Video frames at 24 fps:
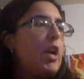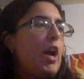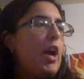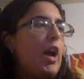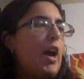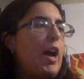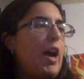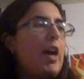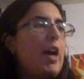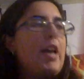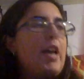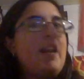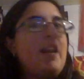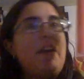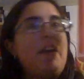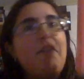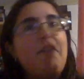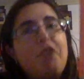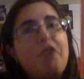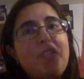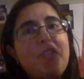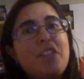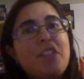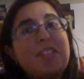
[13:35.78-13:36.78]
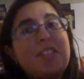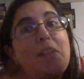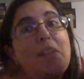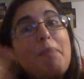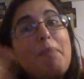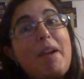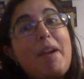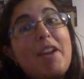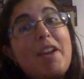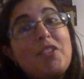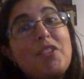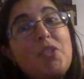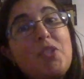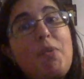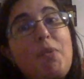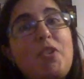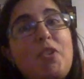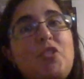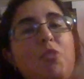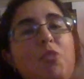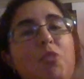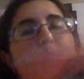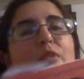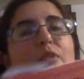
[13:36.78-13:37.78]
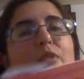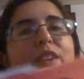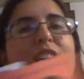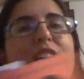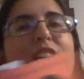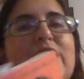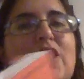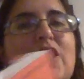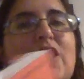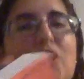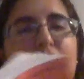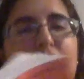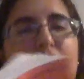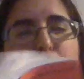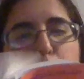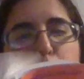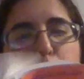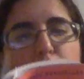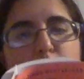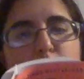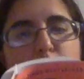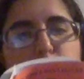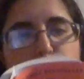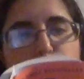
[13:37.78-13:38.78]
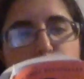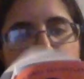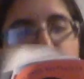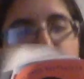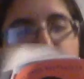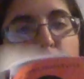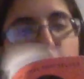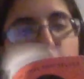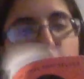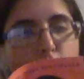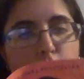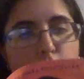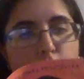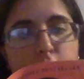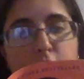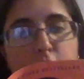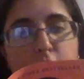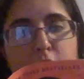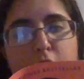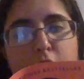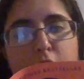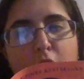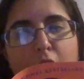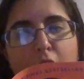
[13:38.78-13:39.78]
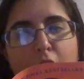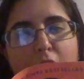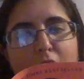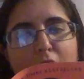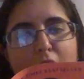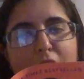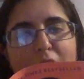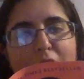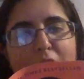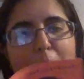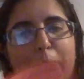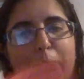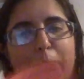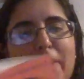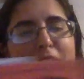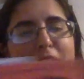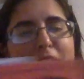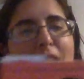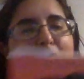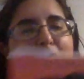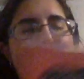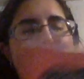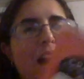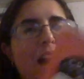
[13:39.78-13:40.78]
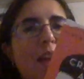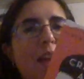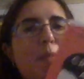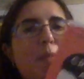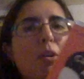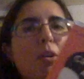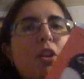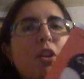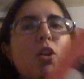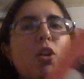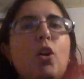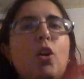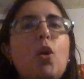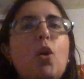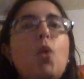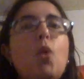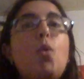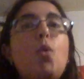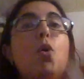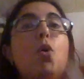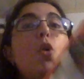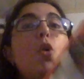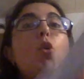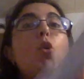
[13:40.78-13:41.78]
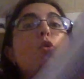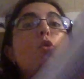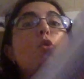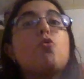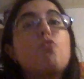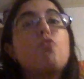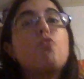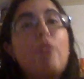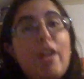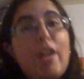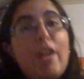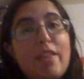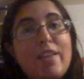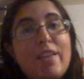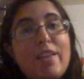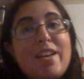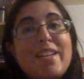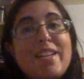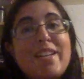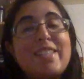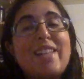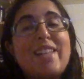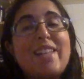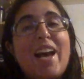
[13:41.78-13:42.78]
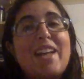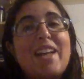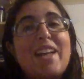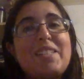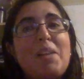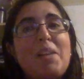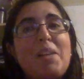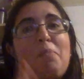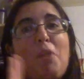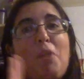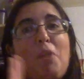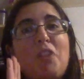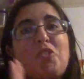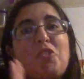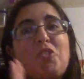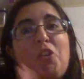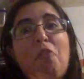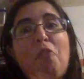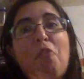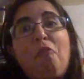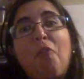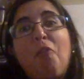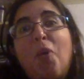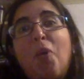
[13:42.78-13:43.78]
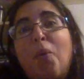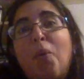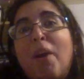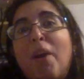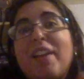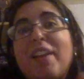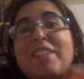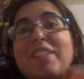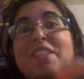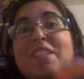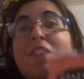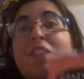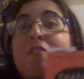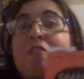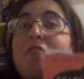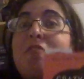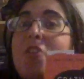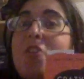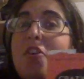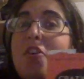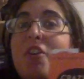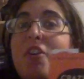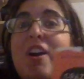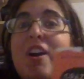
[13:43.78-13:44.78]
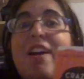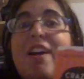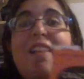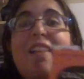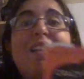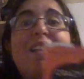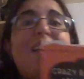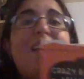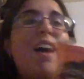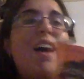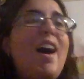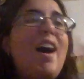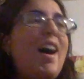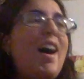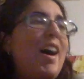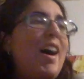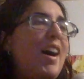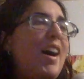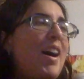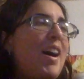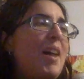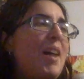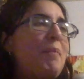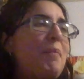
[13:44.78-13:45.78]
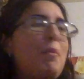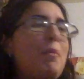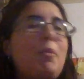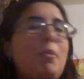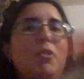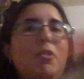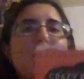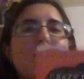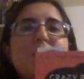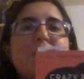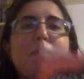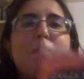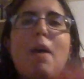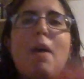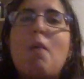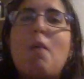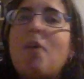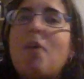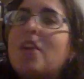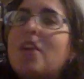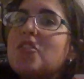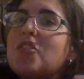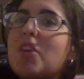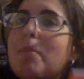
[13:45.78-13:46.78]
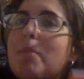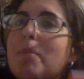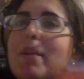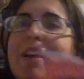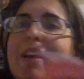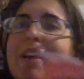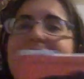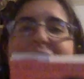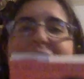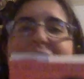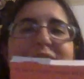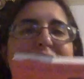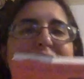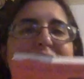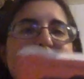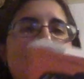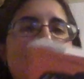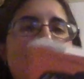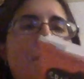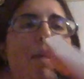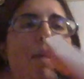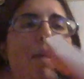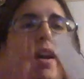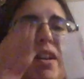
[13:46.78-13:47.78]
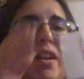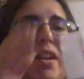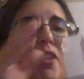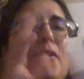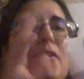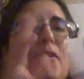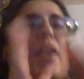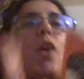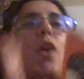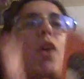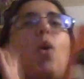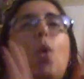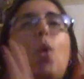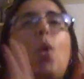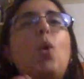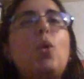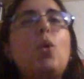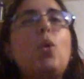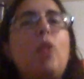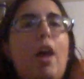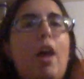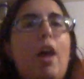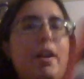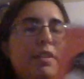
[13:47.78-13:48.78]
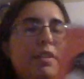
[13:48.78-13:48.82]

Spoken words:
And after this, I might actually watch the movie because I heard the movie's pretty good. But yeah, I am gonna go read this as I'm watching 4 Weddings and a Funeral, which is my watching plan. So I'm not gonna read a whole lot